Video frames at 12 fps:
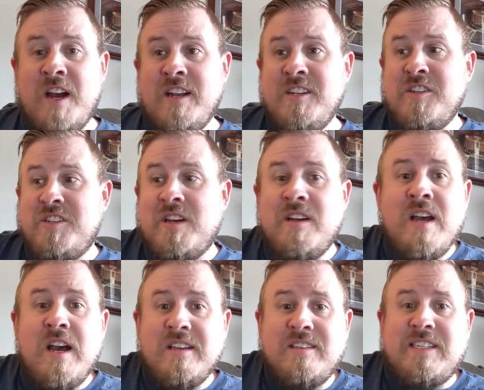not just a
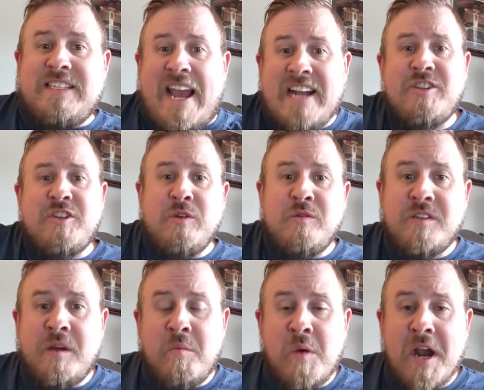statue
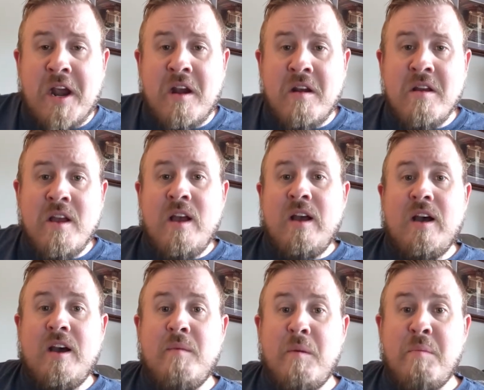somewhere,
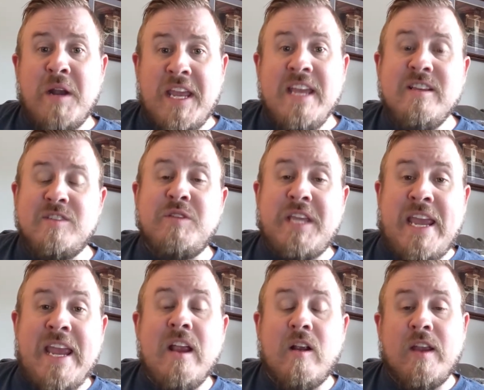but he is
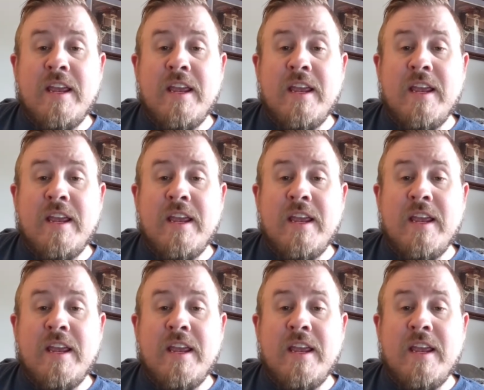here.